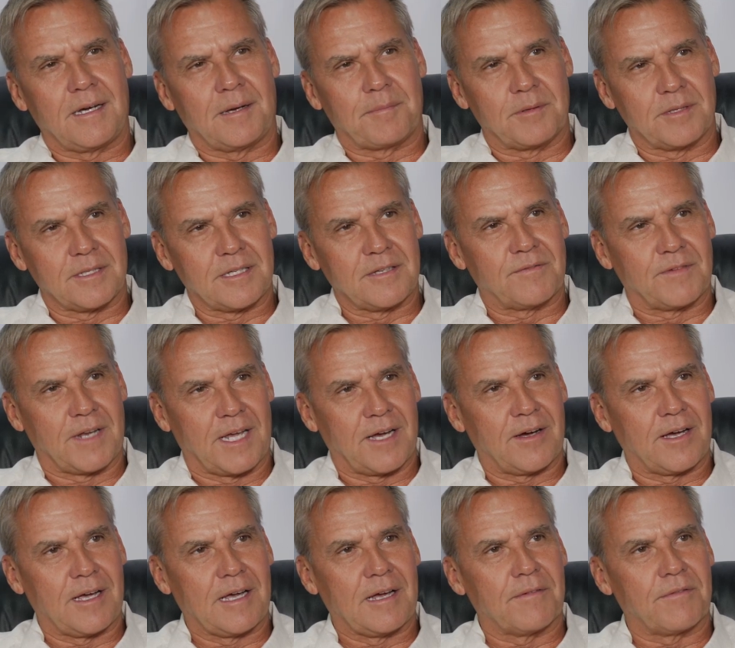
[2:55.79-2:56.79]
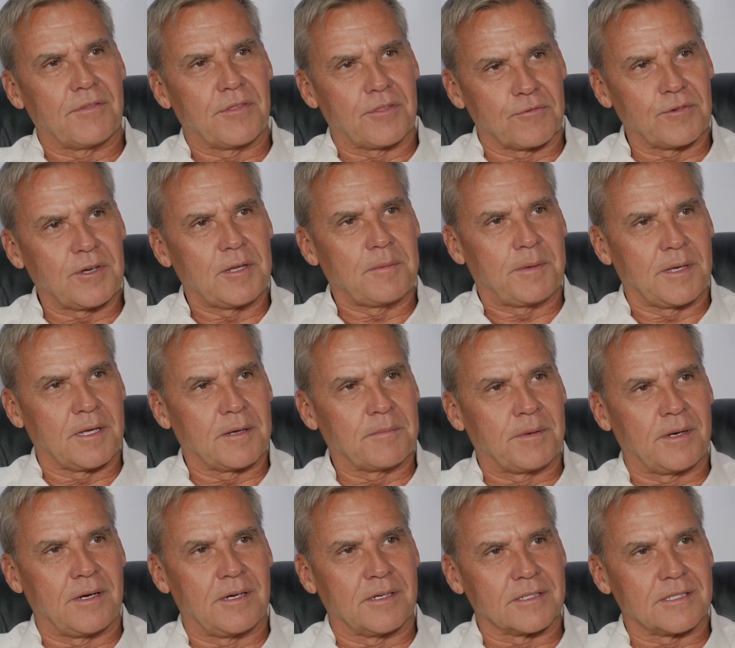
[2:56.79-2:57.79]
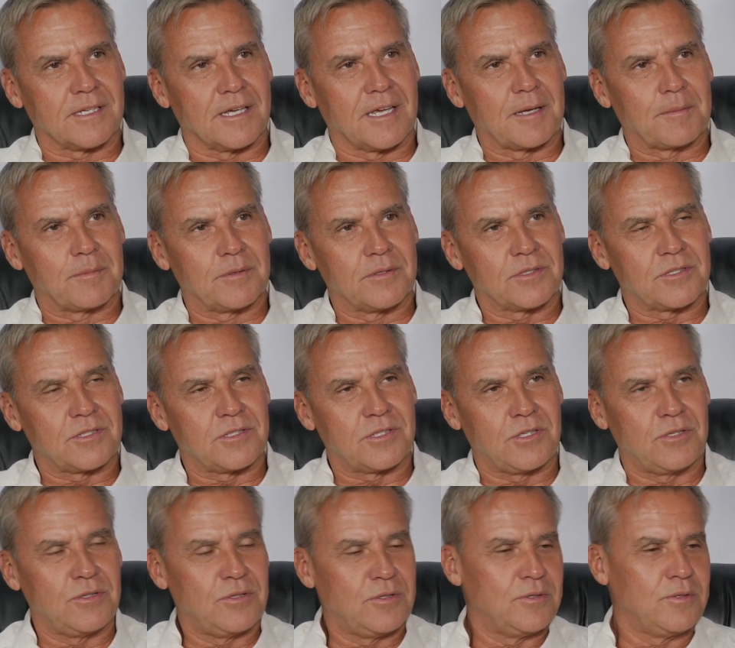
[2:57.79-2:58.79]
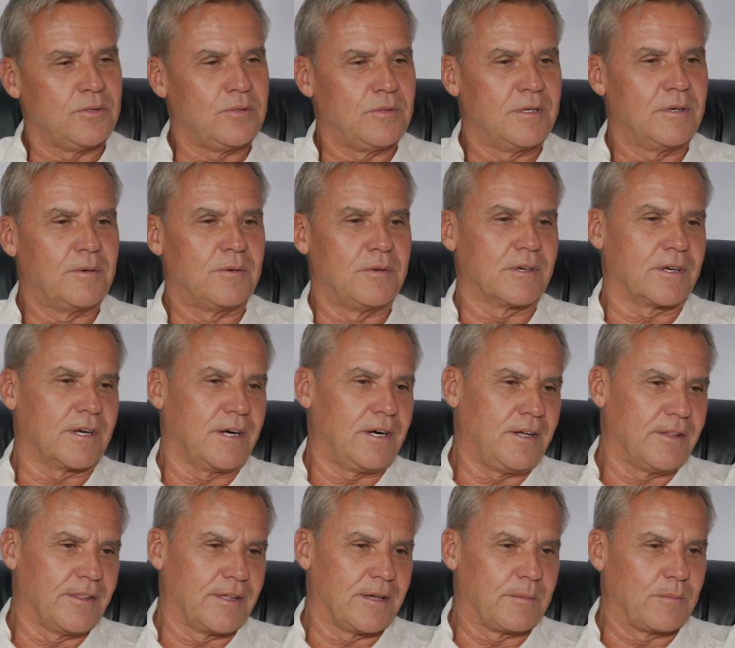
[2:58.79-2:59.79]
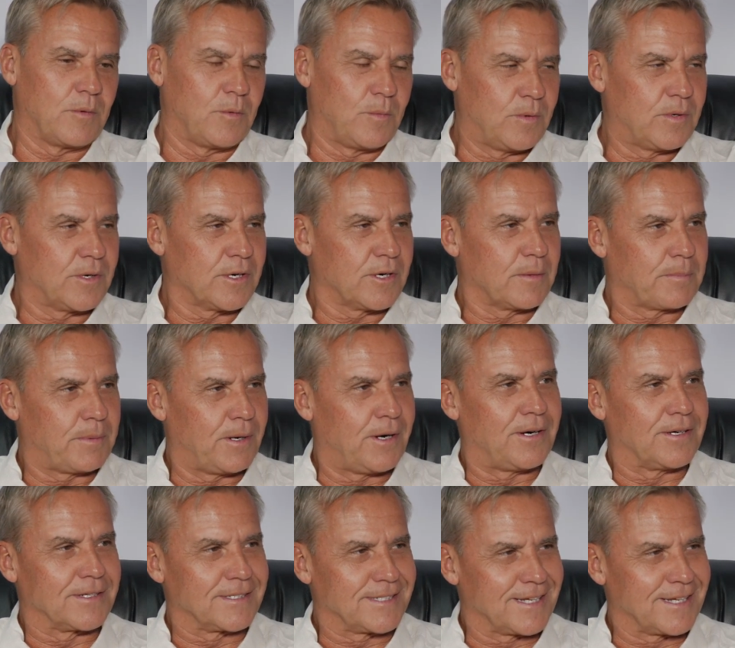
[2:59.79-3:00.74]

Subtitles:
believe now have 3 ping pong tables, 2, we'll call them water pong